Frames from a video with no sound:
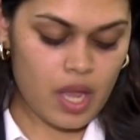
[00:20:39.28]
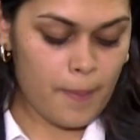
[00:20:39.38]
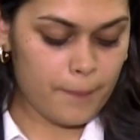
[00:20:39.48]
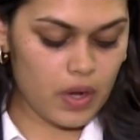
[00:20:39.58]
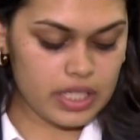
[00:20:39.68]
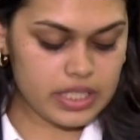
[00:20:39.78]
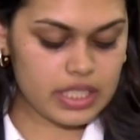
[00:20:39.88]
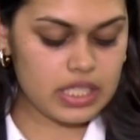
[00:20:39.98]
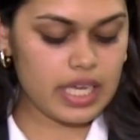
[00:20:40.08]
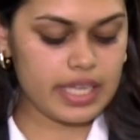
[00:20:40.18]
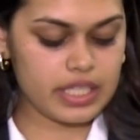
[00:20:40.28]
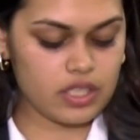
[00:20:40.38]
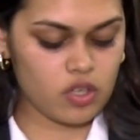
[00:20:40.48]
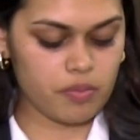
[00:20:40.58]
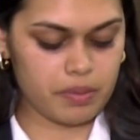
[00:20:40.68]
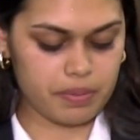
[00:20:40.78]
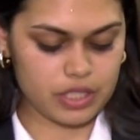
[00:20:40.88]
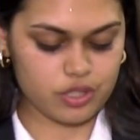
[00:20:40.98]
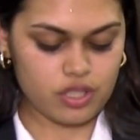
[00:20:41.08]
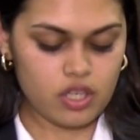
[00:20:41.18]
Political and economic
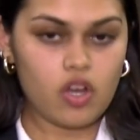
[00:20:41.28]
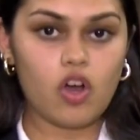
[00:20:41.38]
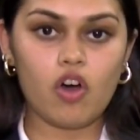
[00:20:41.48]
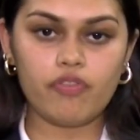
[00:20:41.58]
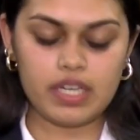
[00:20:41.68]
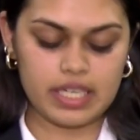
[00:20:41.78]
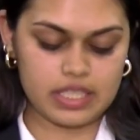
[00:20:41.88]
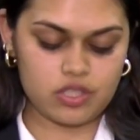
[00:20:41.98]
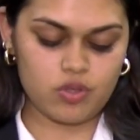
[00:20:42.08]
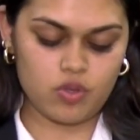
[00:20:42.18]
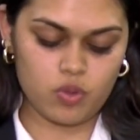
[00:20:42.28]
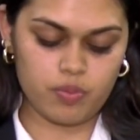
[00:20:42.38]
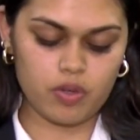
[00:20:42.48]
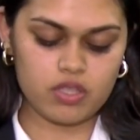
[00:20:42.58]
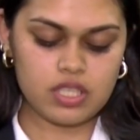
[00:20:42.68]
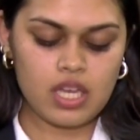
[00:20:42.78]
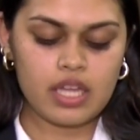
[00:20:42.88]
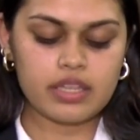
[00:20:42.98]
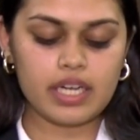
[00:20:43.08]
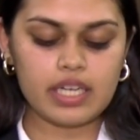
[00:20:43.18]
pressure often leads to loopholes
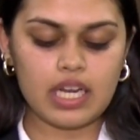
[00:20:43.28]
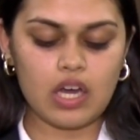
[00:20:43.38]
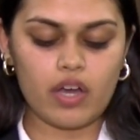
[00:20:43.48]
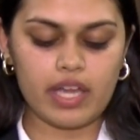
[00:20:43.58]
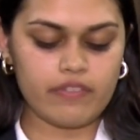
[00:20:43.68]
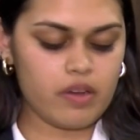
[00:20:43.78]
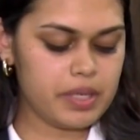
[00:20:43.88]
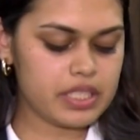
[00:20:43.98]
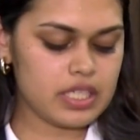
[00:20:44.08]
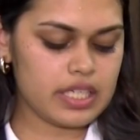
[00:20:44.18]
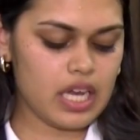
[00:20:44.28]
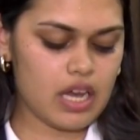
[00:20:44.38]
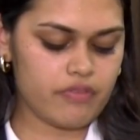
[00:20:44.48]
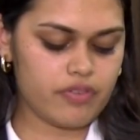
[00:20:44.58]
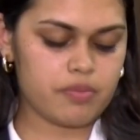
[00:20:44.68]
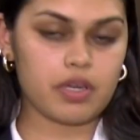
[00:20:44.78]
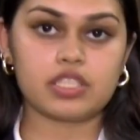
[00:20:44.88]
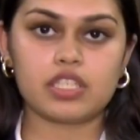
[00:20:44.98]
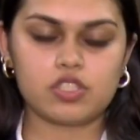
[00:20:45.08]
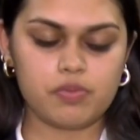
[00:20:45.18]
that allow environmentally harmful
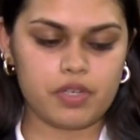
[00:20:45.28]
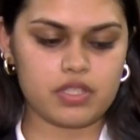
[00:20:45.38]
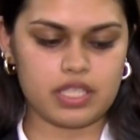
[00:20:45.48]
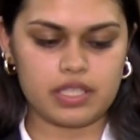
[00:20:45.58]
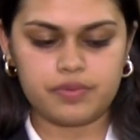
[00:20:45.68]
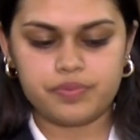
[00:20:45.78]
projects to proceed.